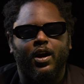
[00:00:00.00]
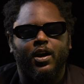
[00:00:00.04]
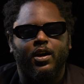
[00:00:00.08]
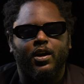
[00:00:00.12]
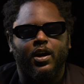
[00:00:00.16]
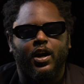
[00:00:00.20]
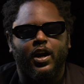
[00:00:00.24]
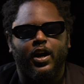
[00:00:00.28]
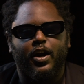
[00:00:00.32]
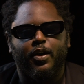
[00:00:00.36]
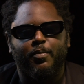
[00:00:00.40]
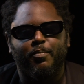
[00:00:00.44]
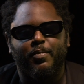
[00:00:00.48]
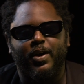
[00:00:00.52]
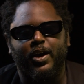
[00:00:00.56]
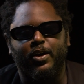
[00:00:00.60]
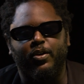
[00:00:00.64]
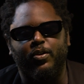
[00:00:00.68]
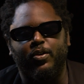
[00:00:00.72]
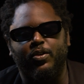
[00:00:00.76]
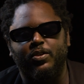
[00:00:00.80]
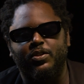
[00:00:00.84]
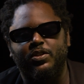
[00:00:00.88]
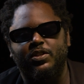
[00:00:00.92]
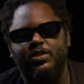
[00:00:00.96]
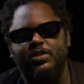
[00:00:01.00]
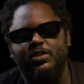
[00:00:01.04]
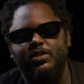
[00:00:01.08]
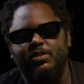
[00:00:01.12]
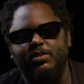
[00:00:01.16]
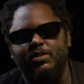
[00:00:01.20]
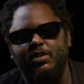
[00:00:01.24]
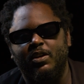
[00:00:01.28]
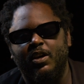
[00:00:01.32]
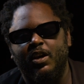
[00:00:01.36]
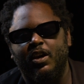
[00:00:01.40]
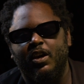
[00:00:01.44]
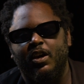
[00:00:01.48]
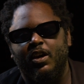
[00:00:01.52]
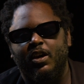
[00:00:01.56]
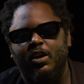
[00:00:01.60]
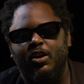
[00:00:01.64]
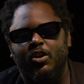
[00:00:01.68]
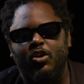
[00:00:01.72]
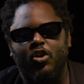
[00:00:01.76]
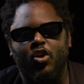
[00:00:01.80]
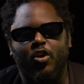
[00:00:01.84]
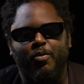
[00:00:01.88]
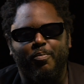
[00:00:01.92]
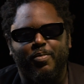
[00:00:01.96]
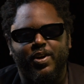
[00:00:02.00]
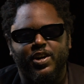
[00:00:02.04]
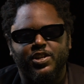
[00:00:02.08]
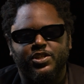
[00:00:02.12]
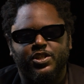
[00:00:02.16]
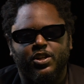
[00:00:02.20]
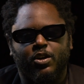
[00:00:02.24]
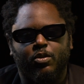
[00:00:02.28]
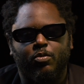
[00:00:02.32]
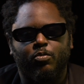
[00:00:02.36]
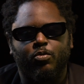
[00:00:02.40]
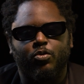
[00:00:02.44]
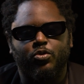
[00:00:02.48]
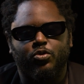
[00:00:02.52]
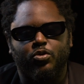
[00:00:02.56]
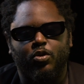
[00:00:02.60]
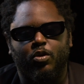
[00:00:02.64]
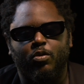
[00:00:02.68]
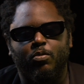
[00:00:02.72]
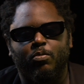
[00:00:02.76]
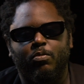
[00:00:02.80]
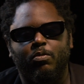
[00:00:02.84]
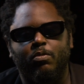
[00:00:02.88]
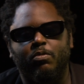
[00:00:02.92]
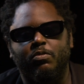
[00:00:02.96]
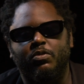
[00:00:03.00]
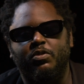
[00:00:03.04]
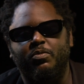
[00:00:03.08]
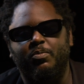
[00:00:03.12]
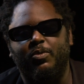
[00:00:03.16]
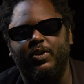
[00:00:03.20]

um, are not commercial, quote unquote,